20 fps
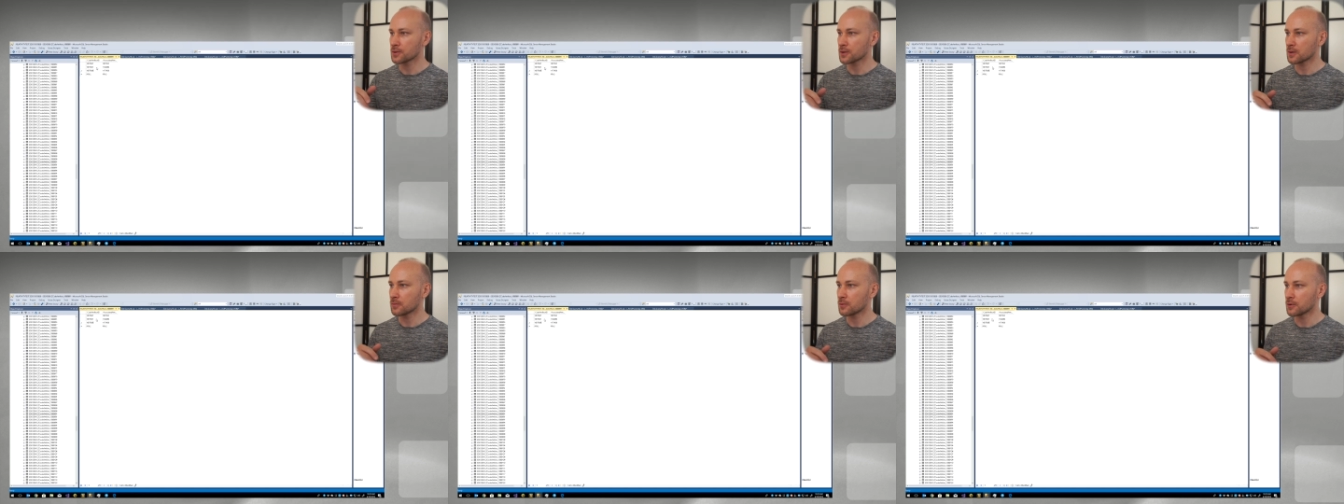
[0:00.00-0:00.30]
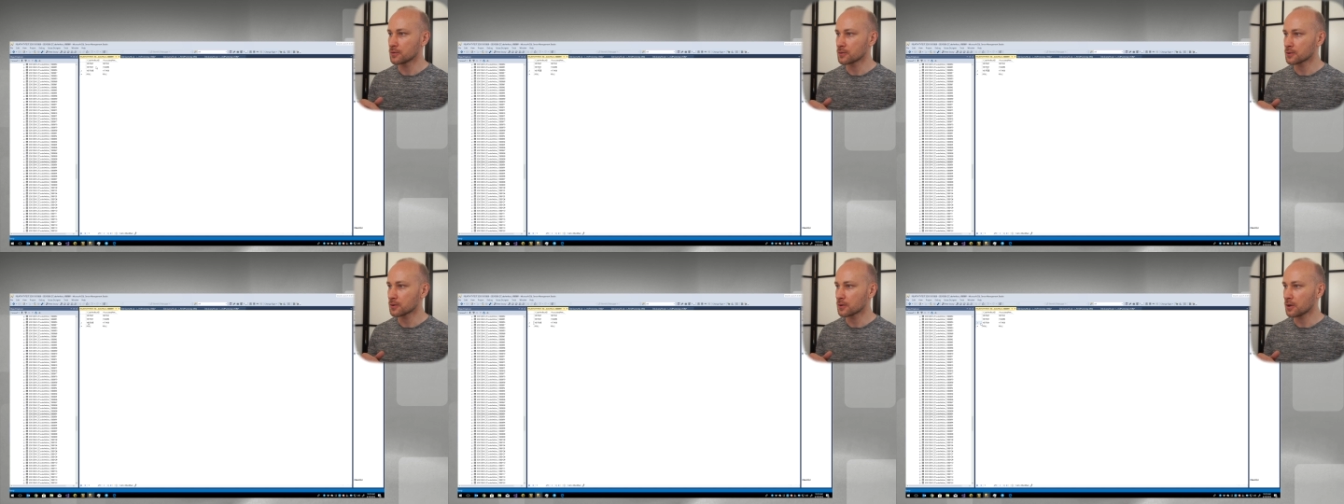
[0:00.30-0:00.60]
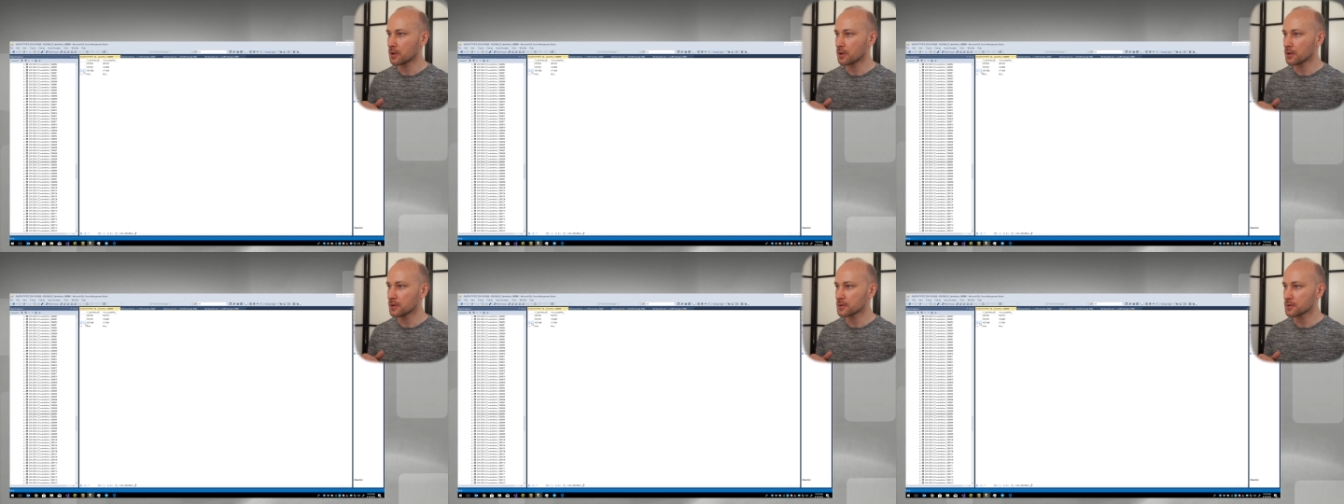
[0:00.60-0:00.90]
So I'm going to,
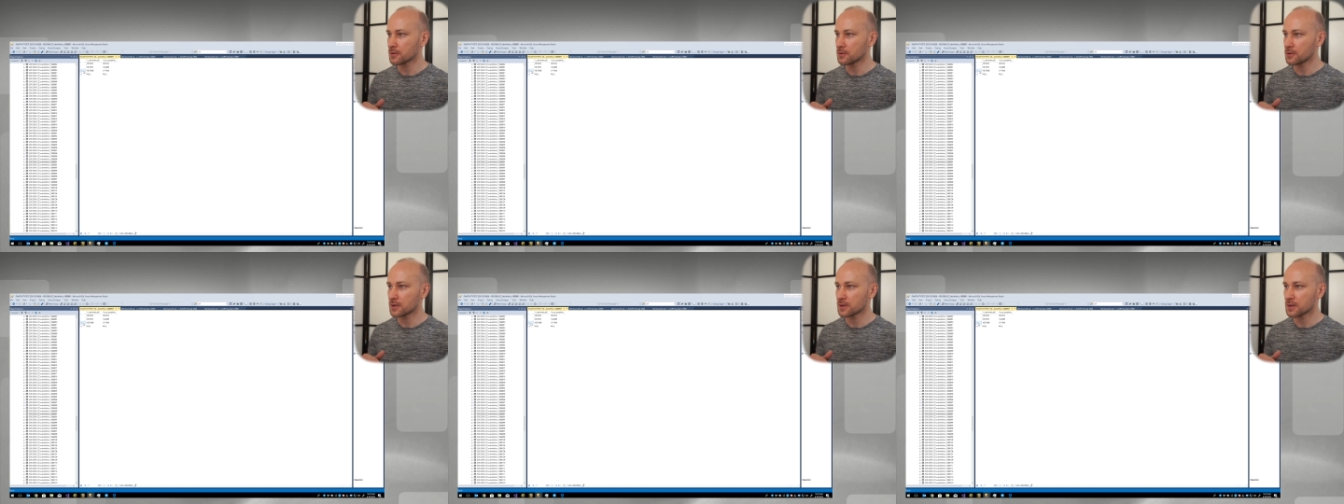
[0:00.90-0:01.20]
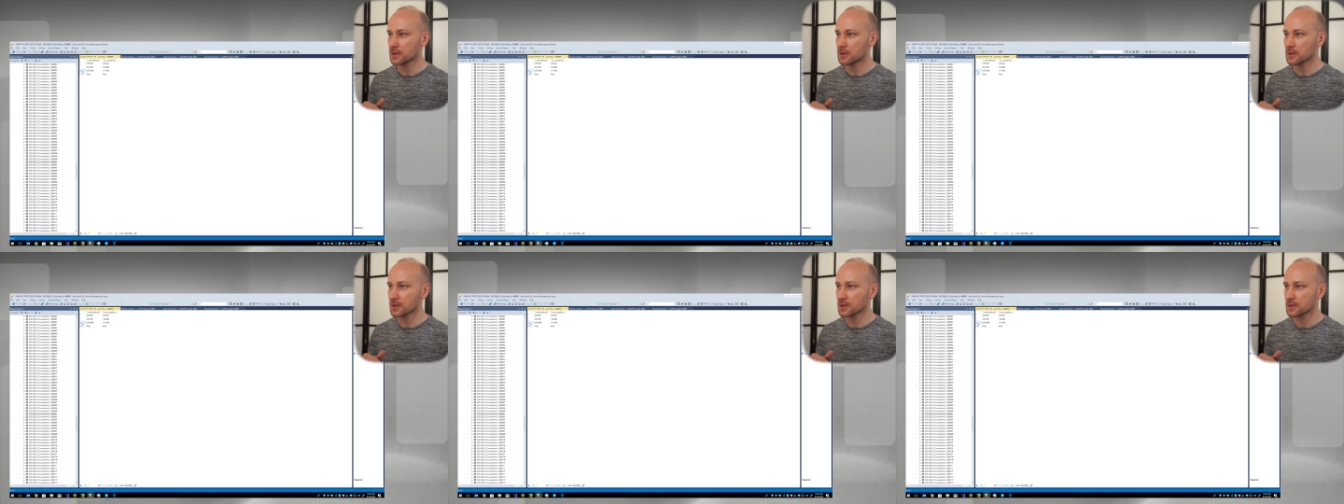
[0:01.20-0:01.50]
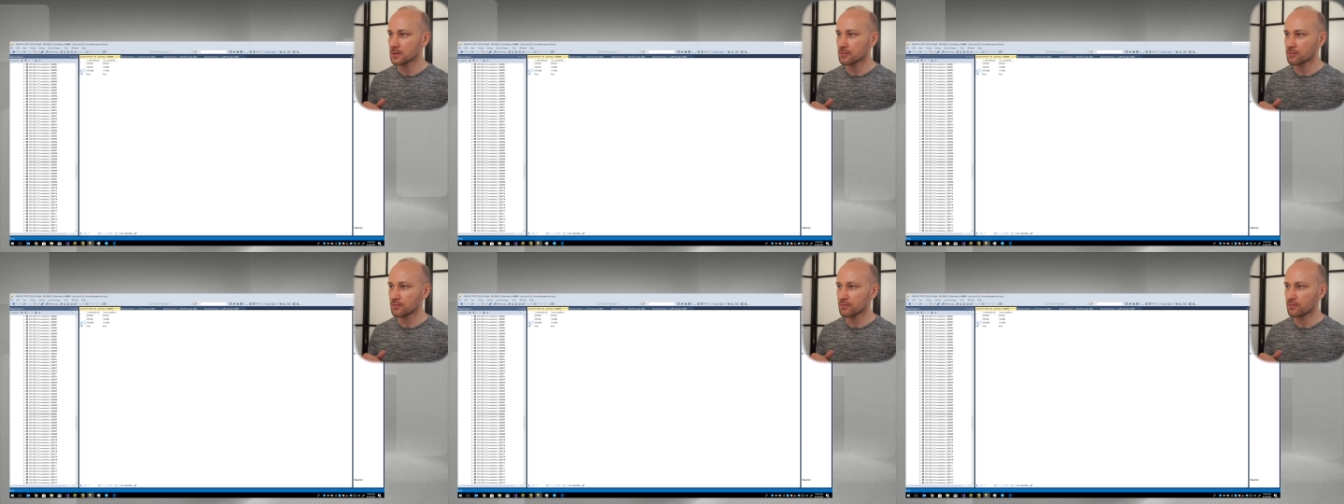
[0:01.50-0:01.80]
so you see
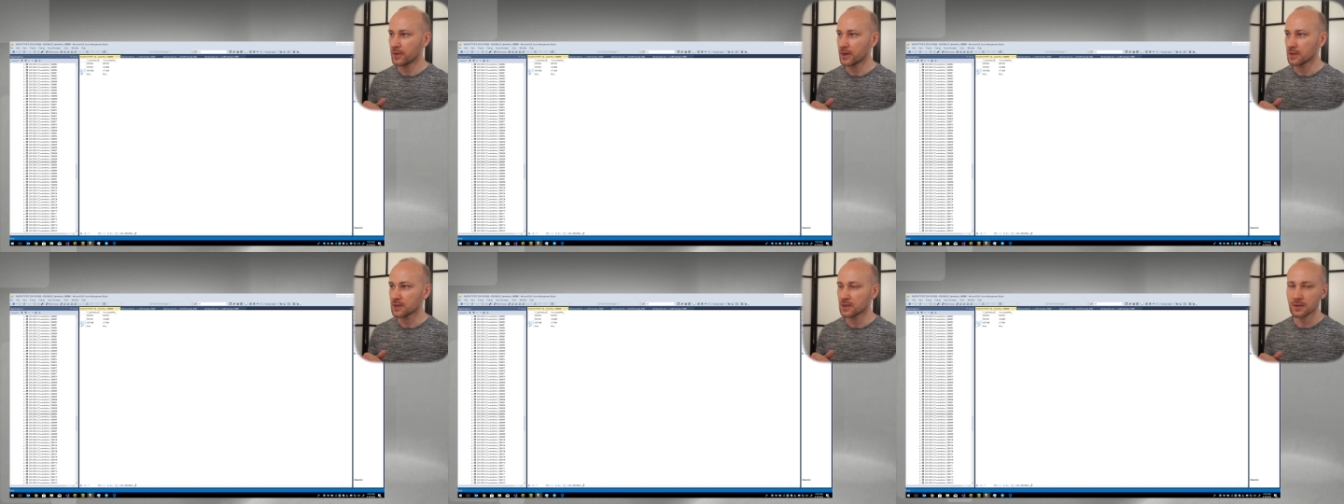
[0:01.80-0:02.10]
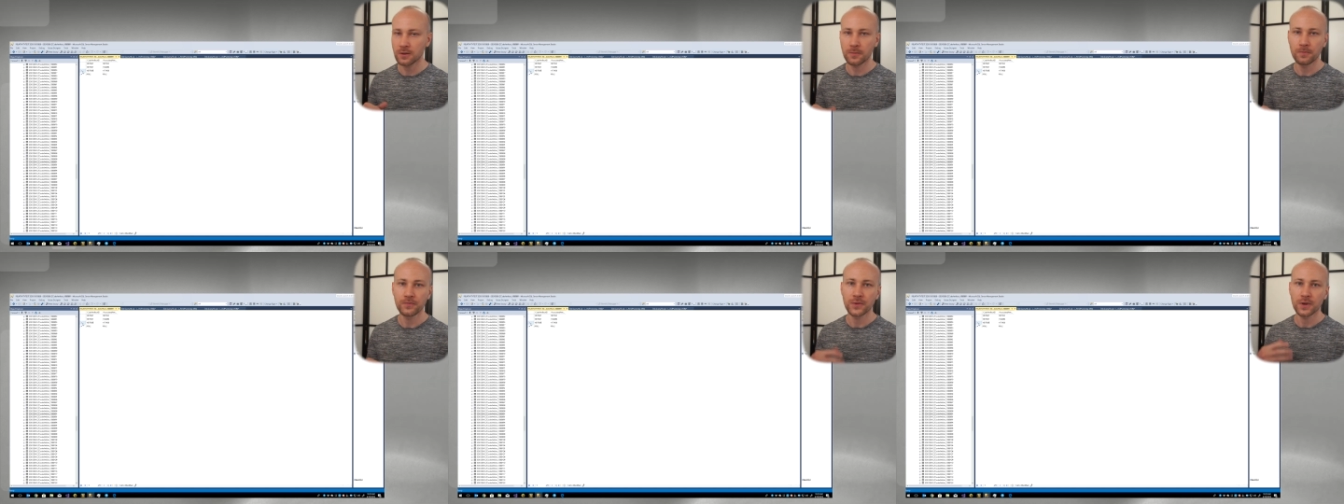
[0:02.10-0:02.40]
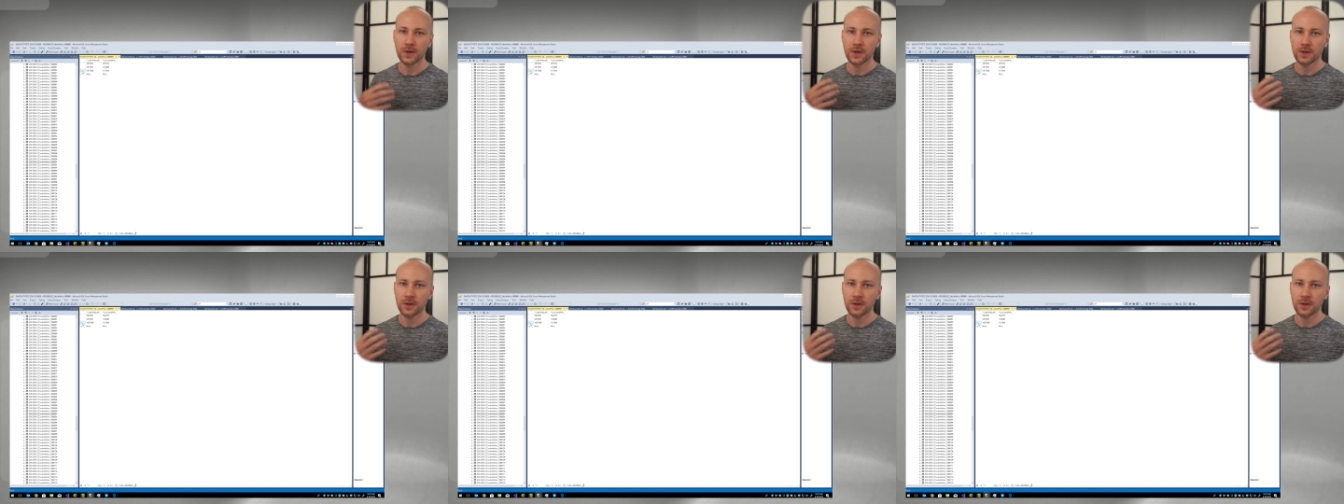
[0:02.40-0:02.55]
this pencil